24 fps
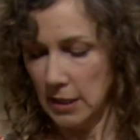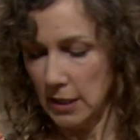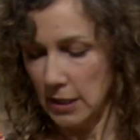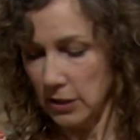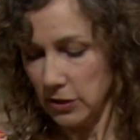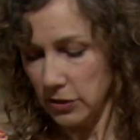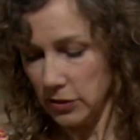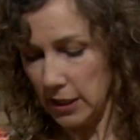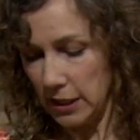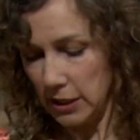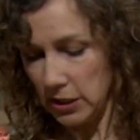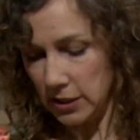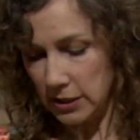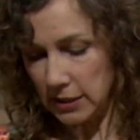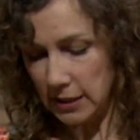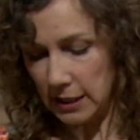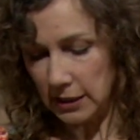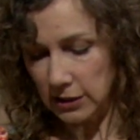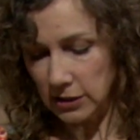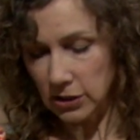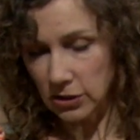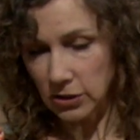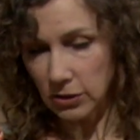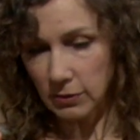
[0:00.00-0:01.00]
So I just like
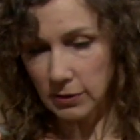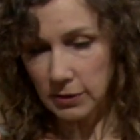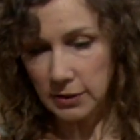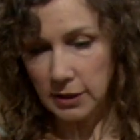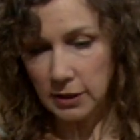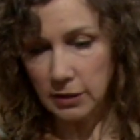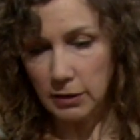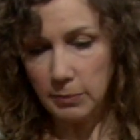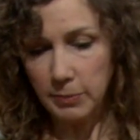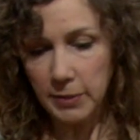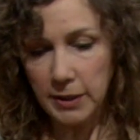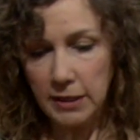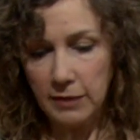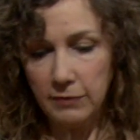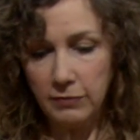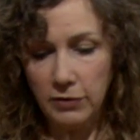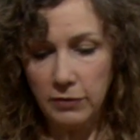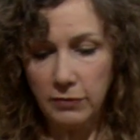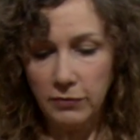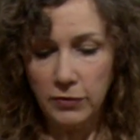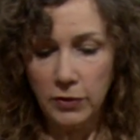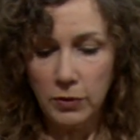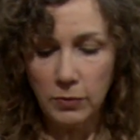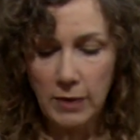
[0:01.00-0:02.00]
to do a little bit of a
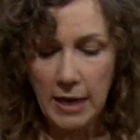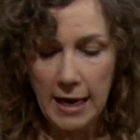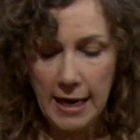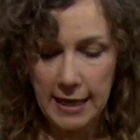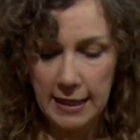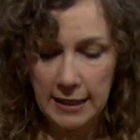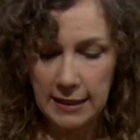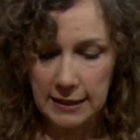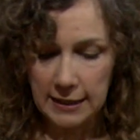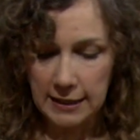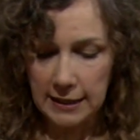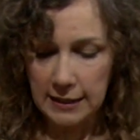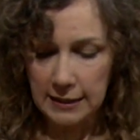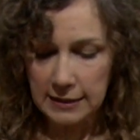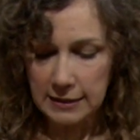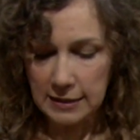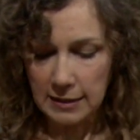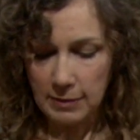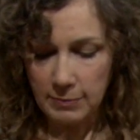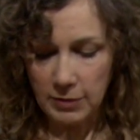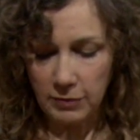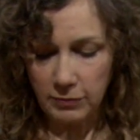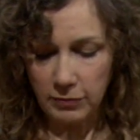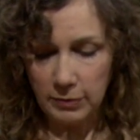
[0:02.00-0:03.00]
variety.
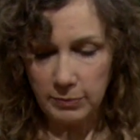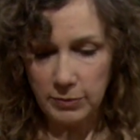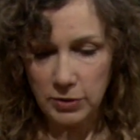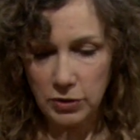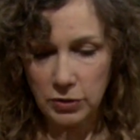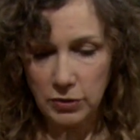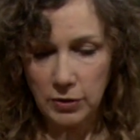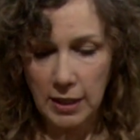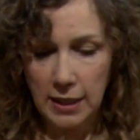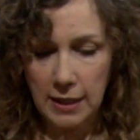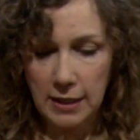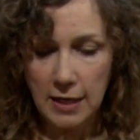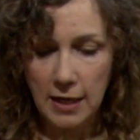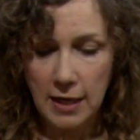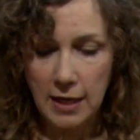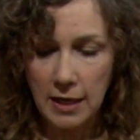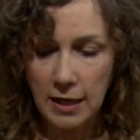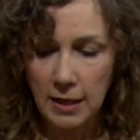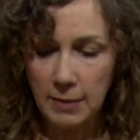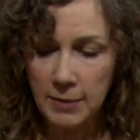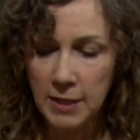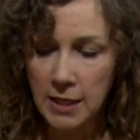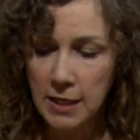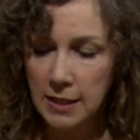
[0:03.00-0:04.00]
Some of them straight
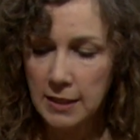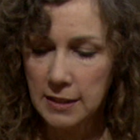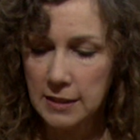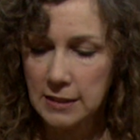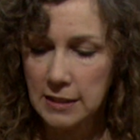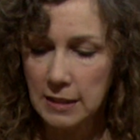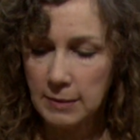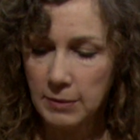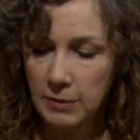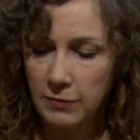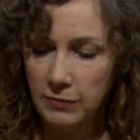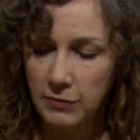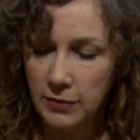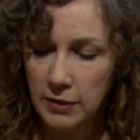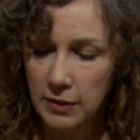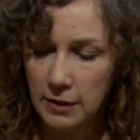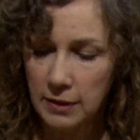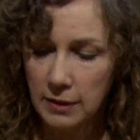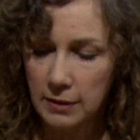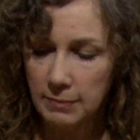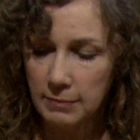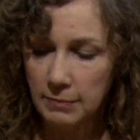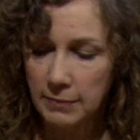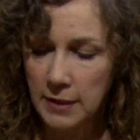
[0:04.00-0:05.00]
up, some of
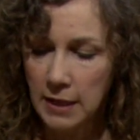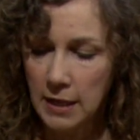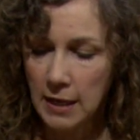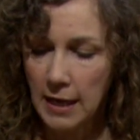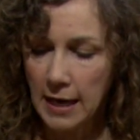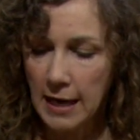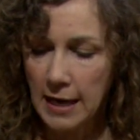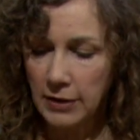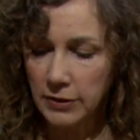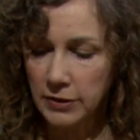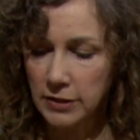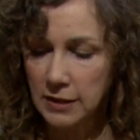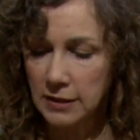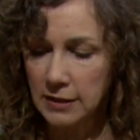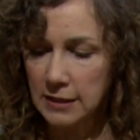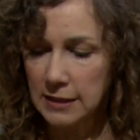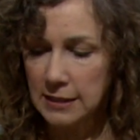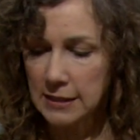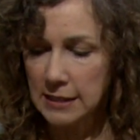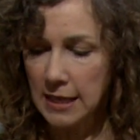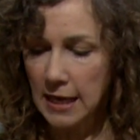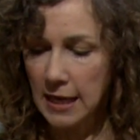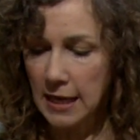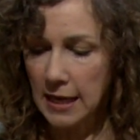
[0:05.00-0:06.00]
them out to the
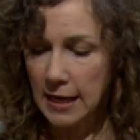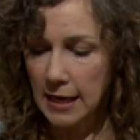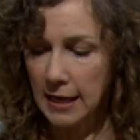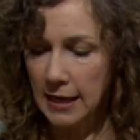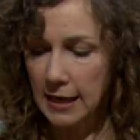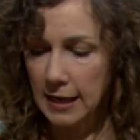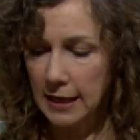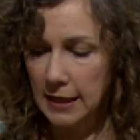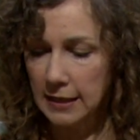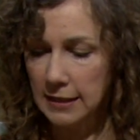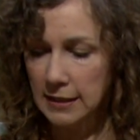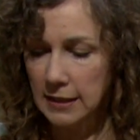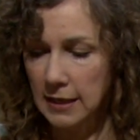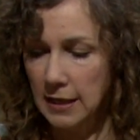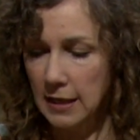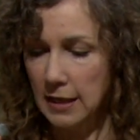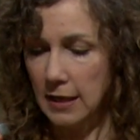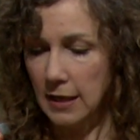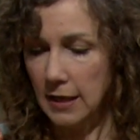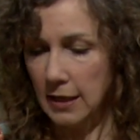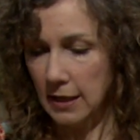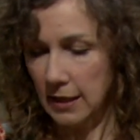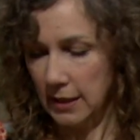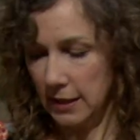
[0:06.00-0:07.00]
side.
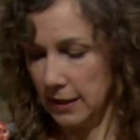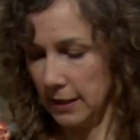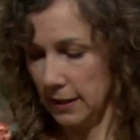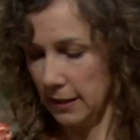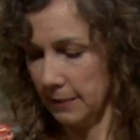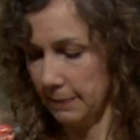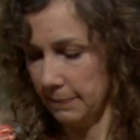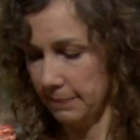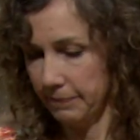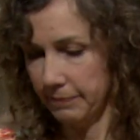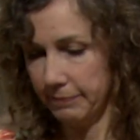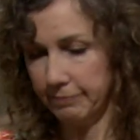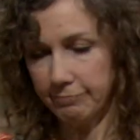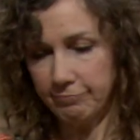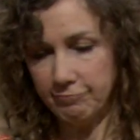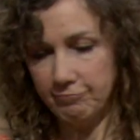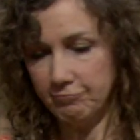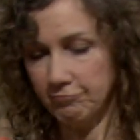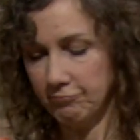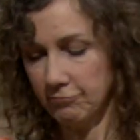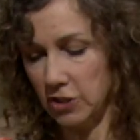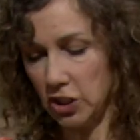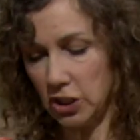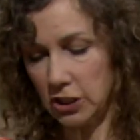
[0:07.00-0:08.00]

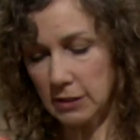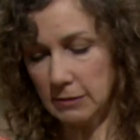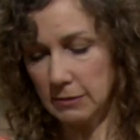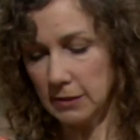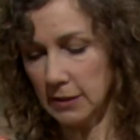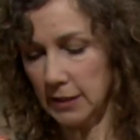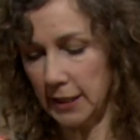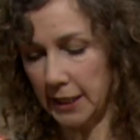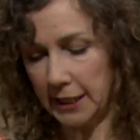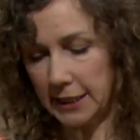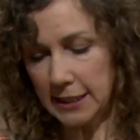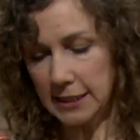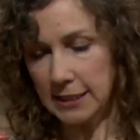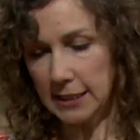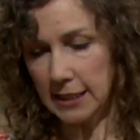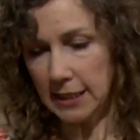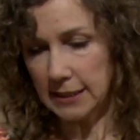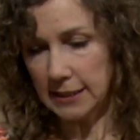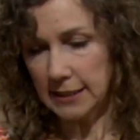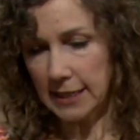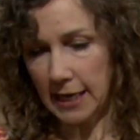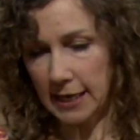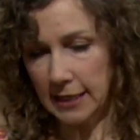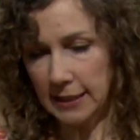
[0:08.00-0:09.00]
Just like I
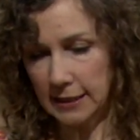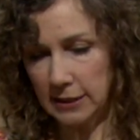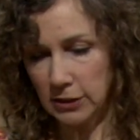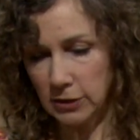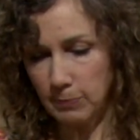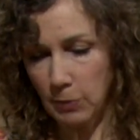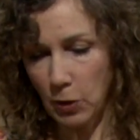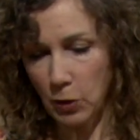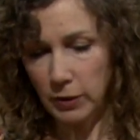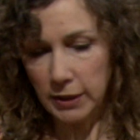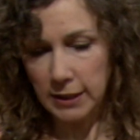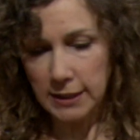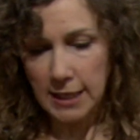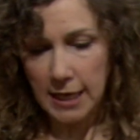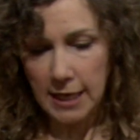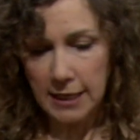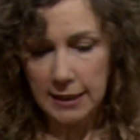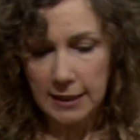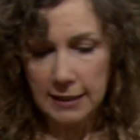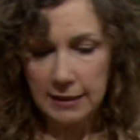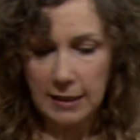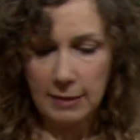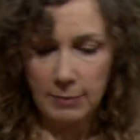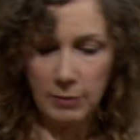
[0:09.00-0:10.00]
said, polka
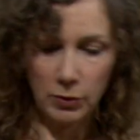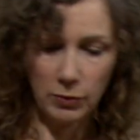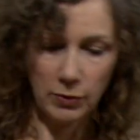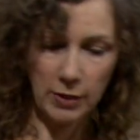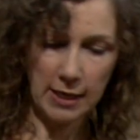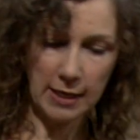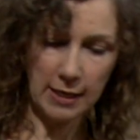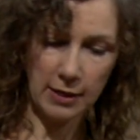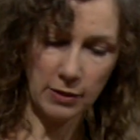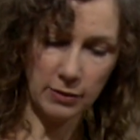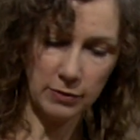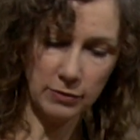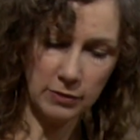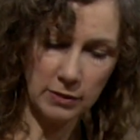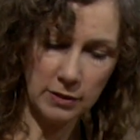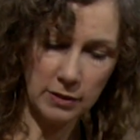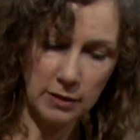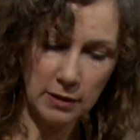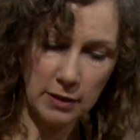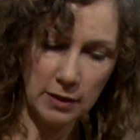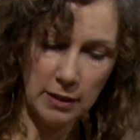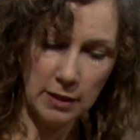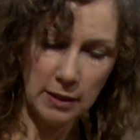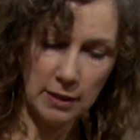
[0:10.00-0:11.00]
dotting them around,
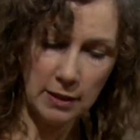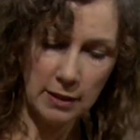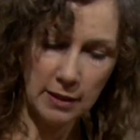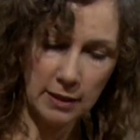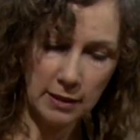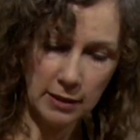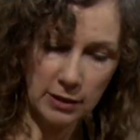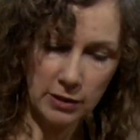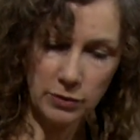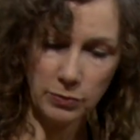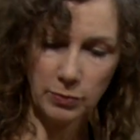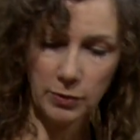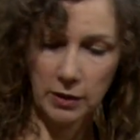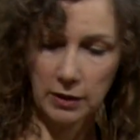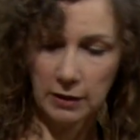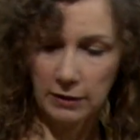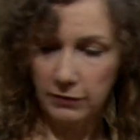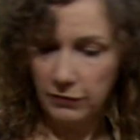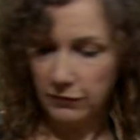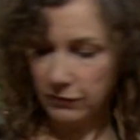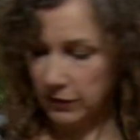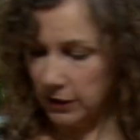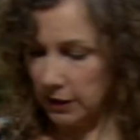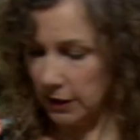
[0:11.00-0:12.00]
because we're going to
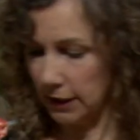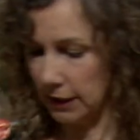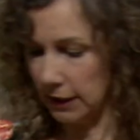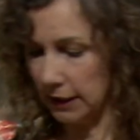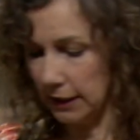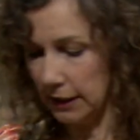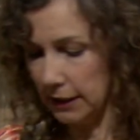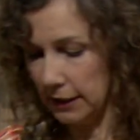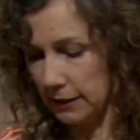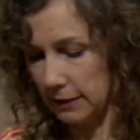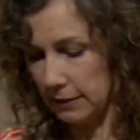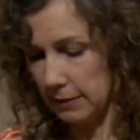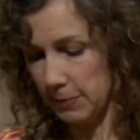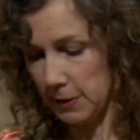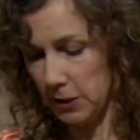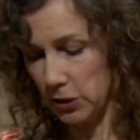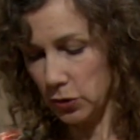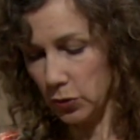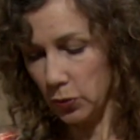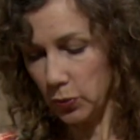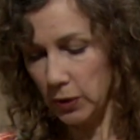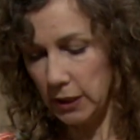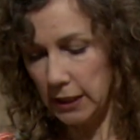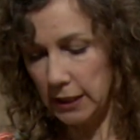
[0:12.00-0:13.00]
fill in
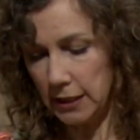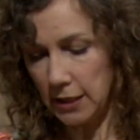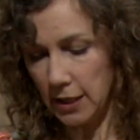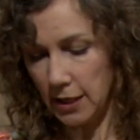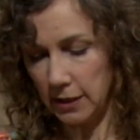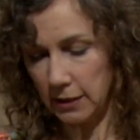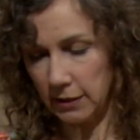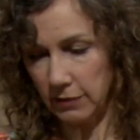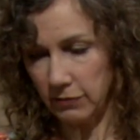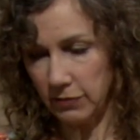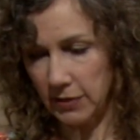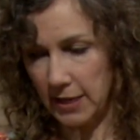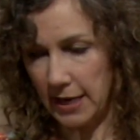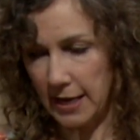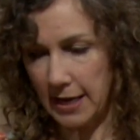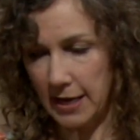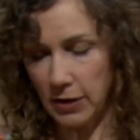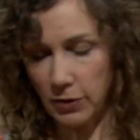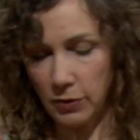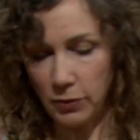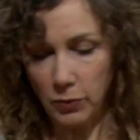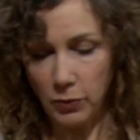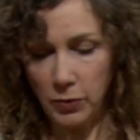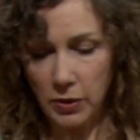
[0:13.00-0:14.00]
between all of that
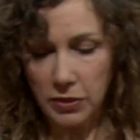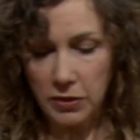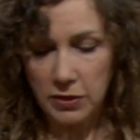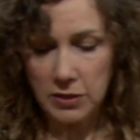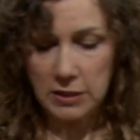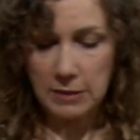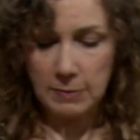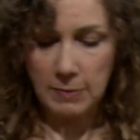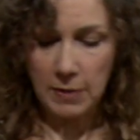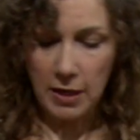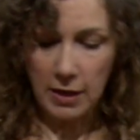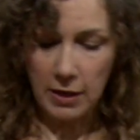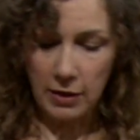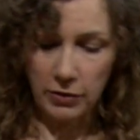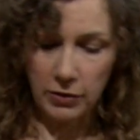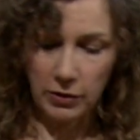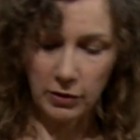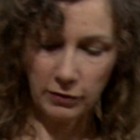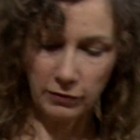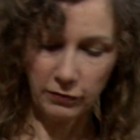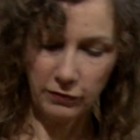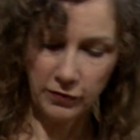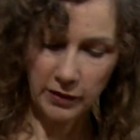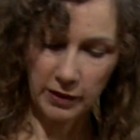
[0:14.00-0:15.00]
with some other
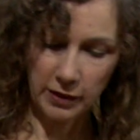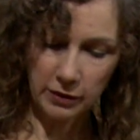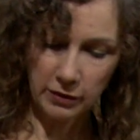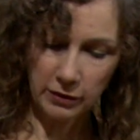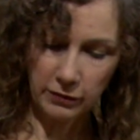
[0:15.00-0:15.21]
filler